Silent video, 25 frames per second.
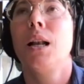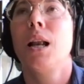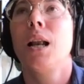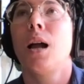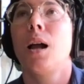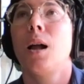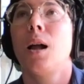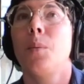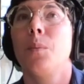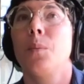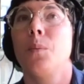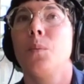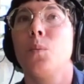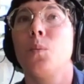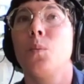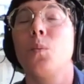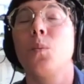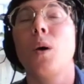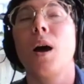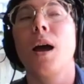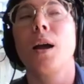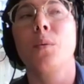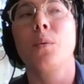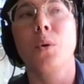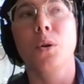
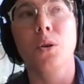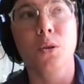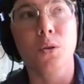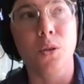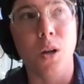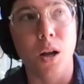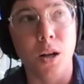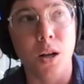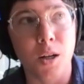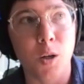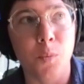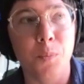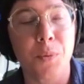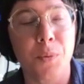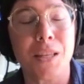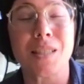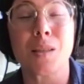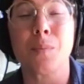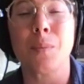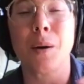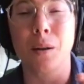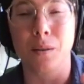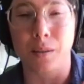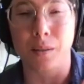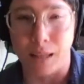I wrote a longer piece
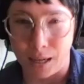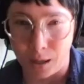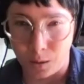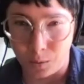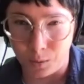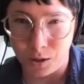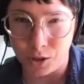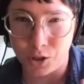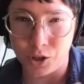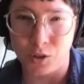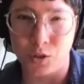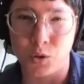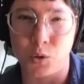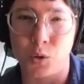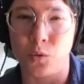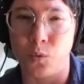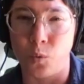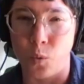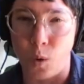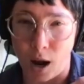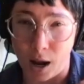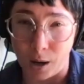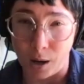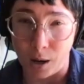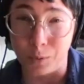about language and sort of
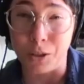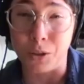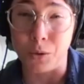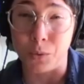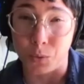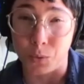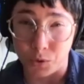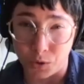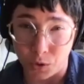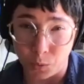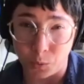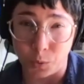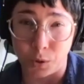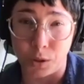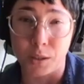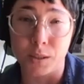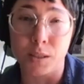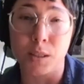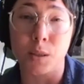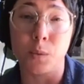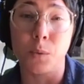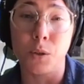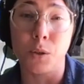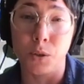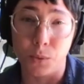why we use the words
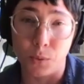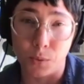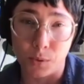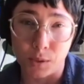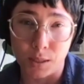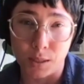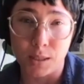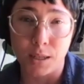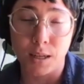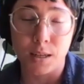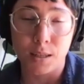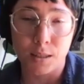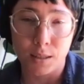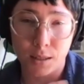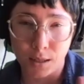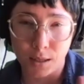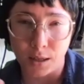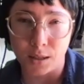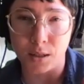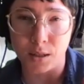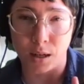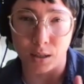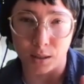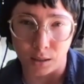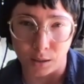that we use in Tested. I
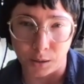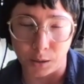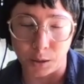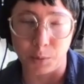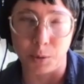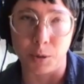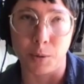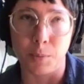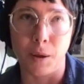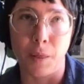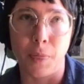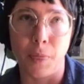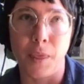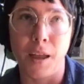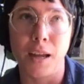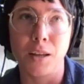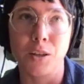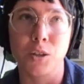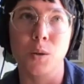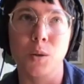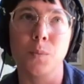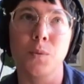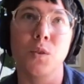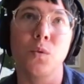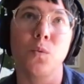talked a little bit about that in
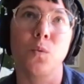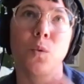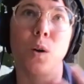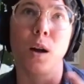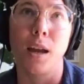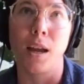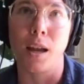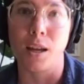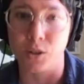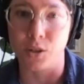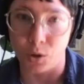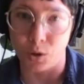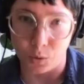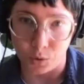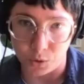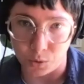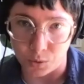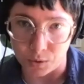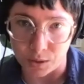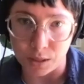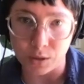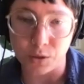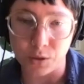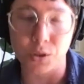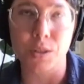terms of why I don't
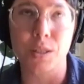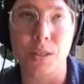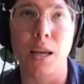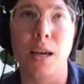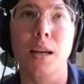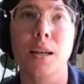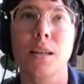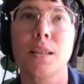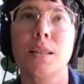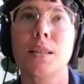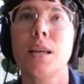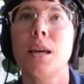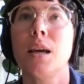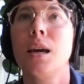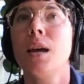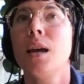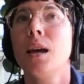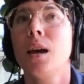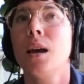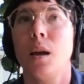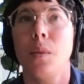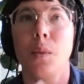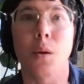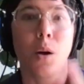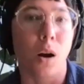use intersex.
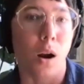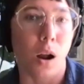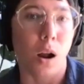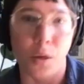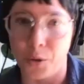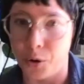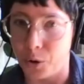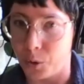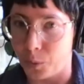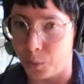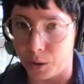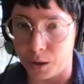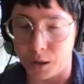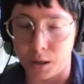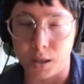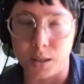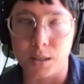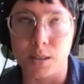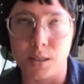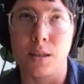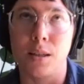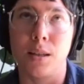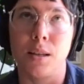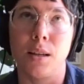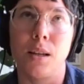And there are other words,
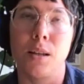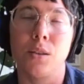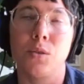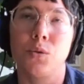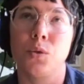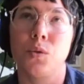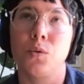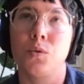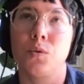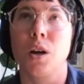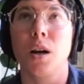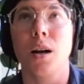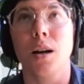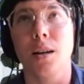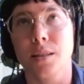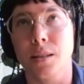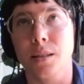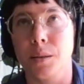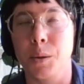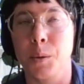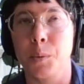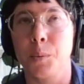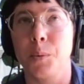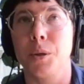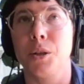and it sort of talks a
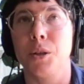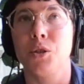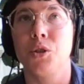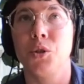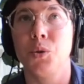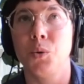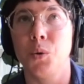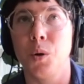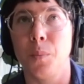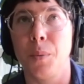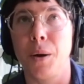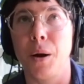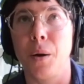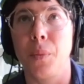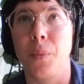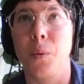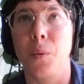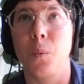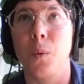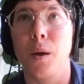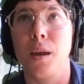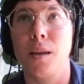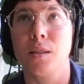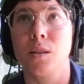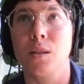little bit too about the
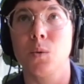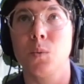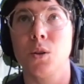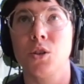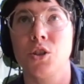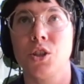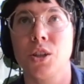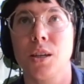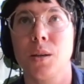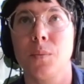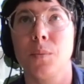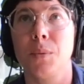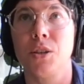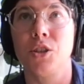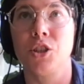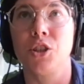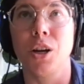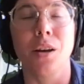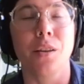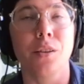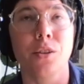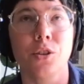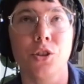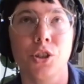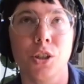ways in which it can be
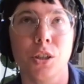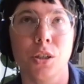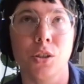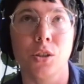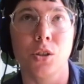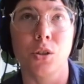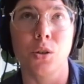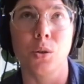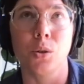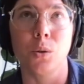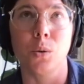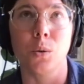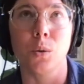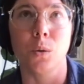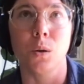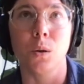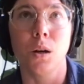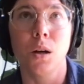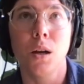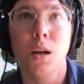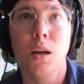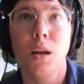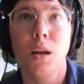challenging to,